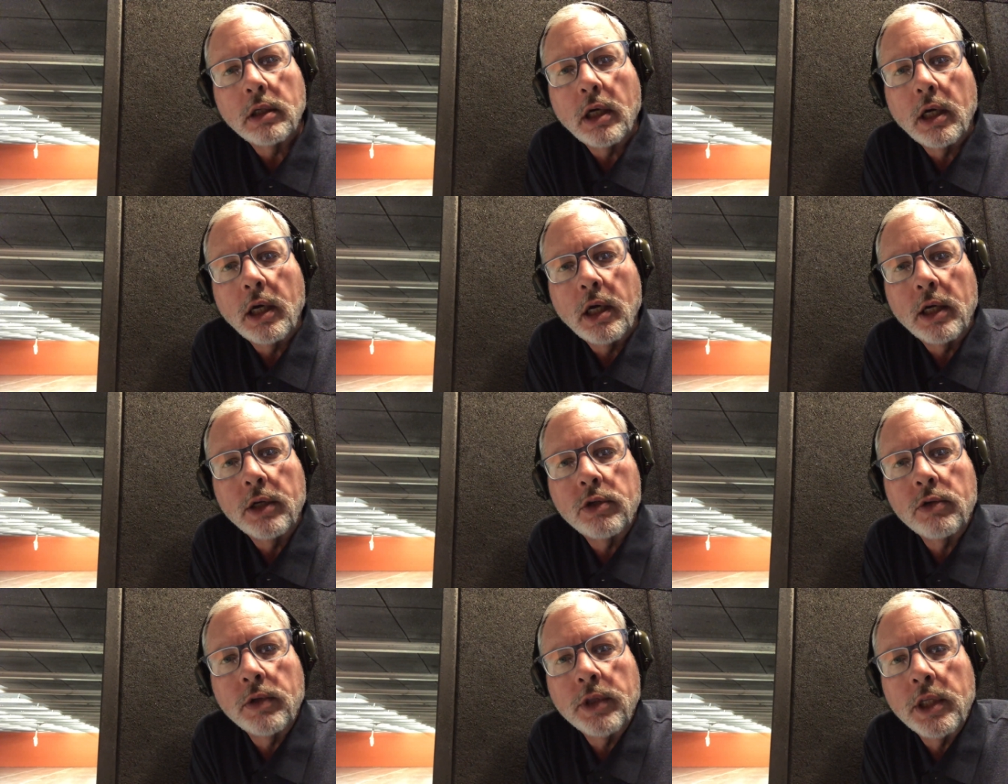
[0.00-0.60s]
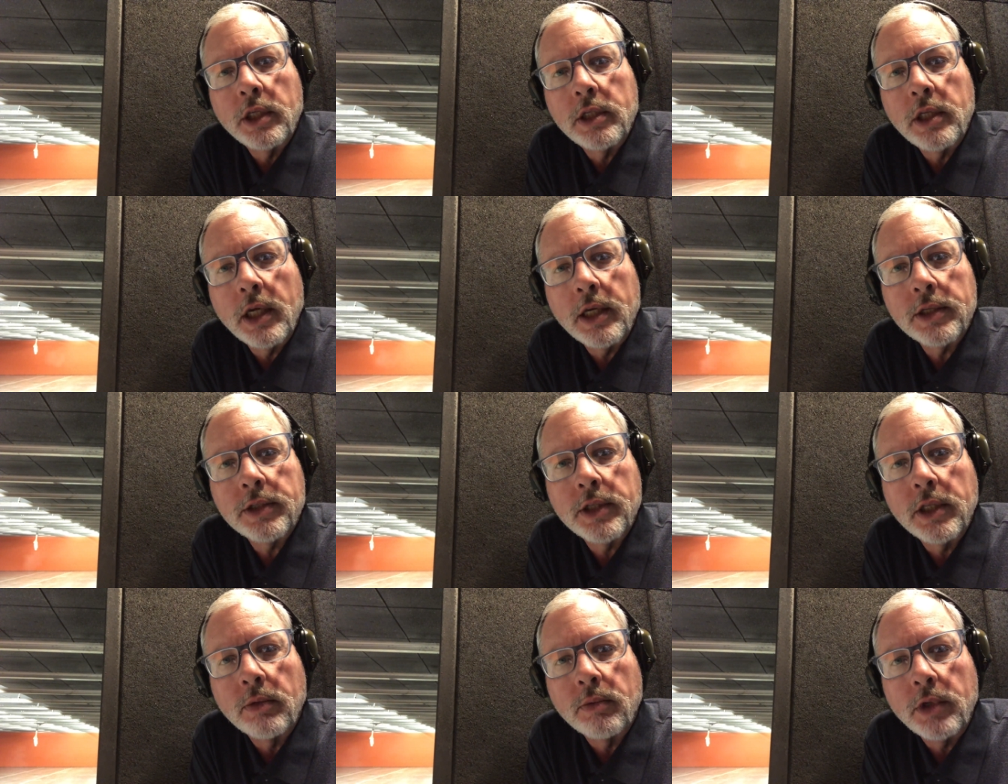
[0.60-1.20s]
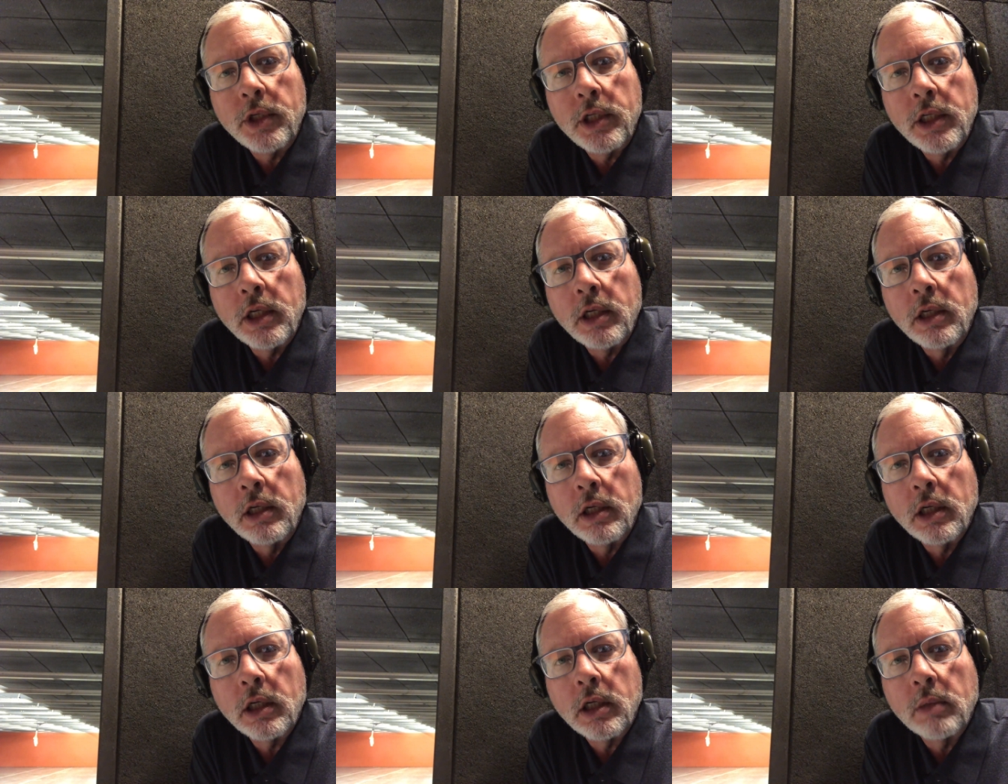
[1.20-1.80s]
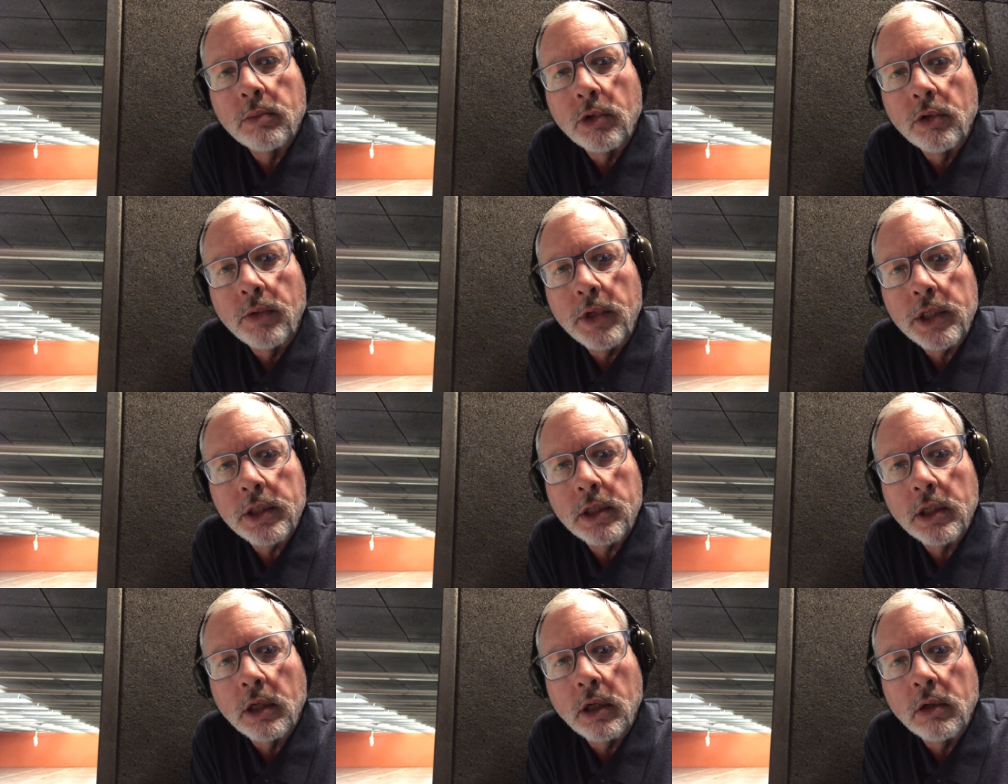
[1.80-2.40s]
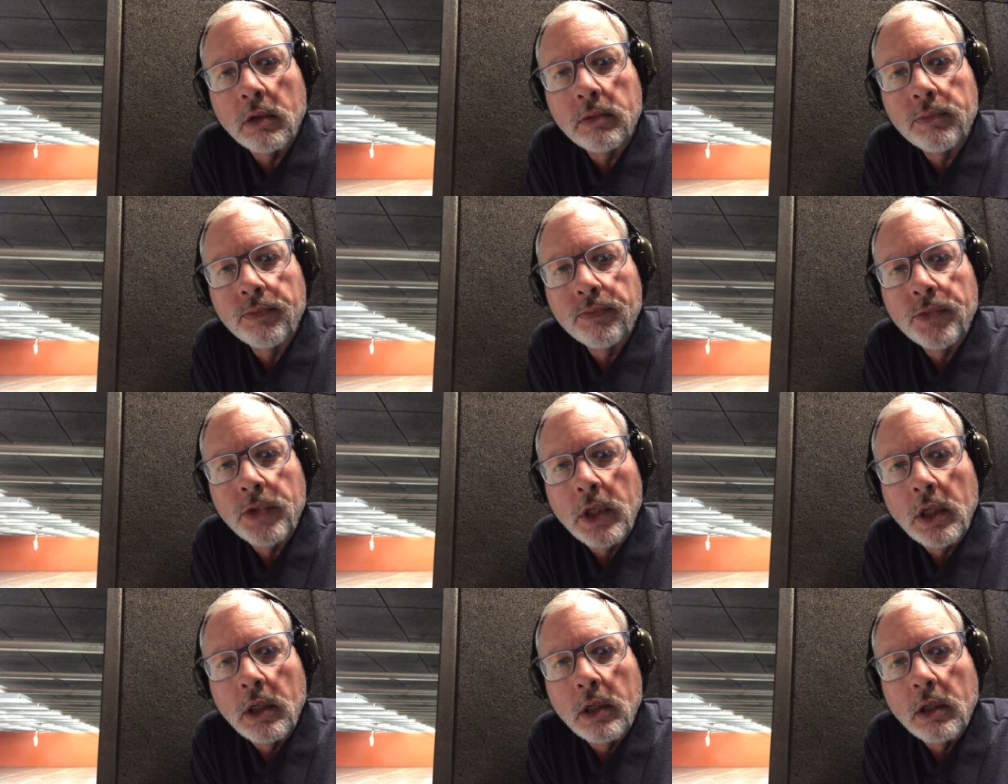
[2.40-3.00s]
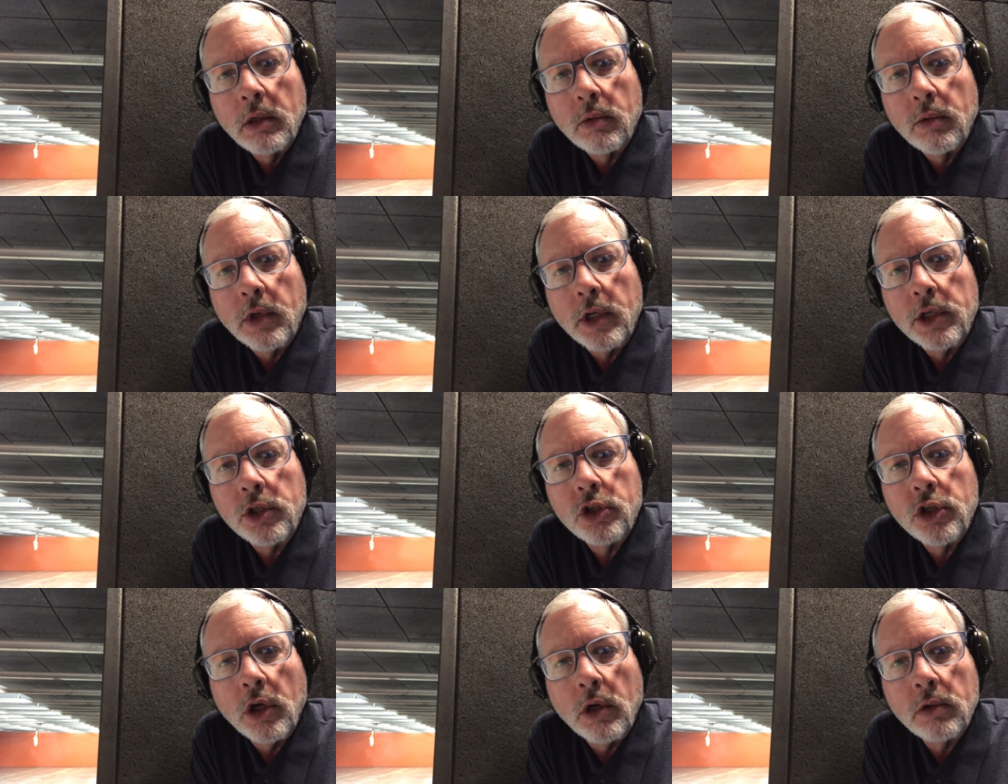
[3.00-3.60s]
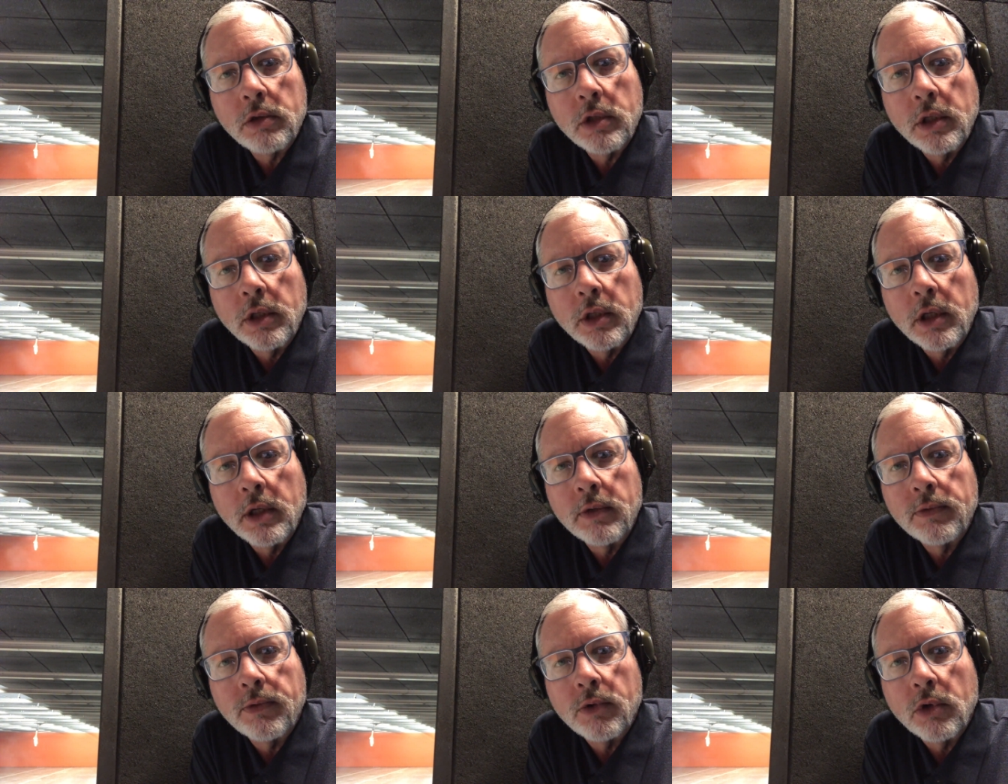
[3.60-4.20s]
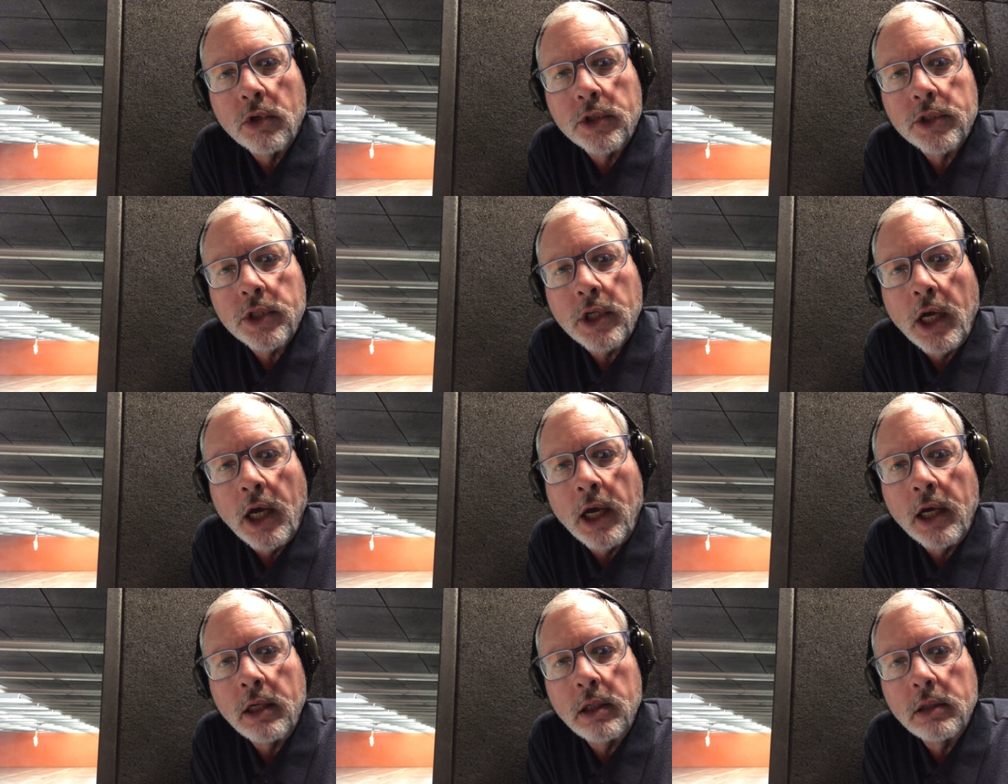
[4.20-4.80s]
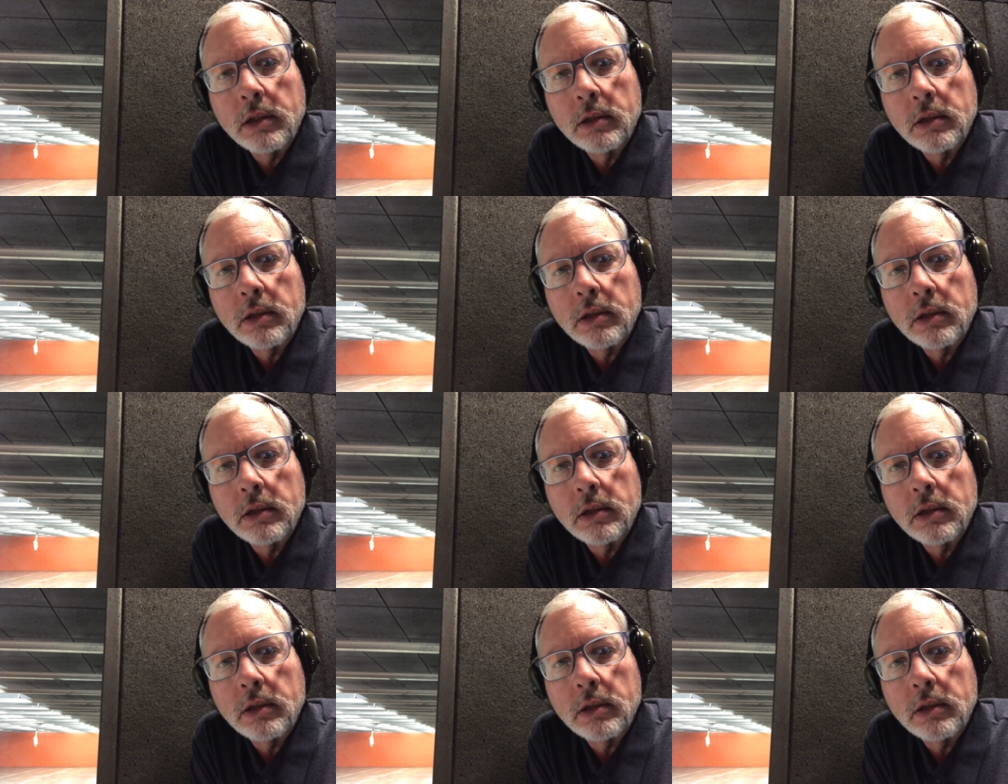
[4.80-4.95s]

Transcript: uh, during the test we did a couple weeks ago, where it uh, Fort Scott